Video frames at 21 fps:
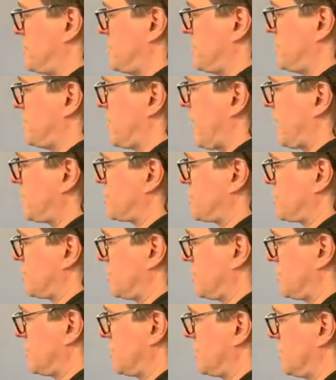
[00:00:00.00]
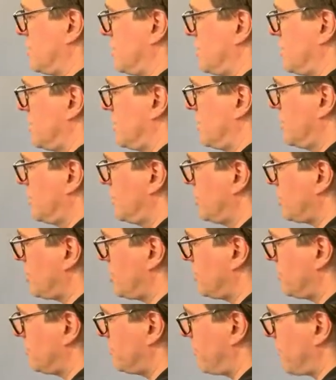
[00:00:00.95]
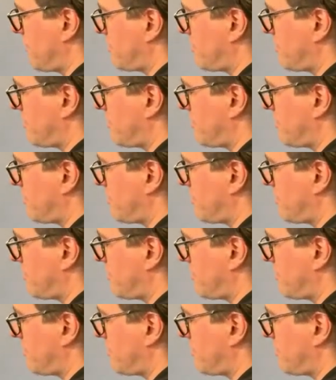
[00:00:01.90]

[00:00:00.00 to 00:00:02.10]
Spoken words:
section, looking where my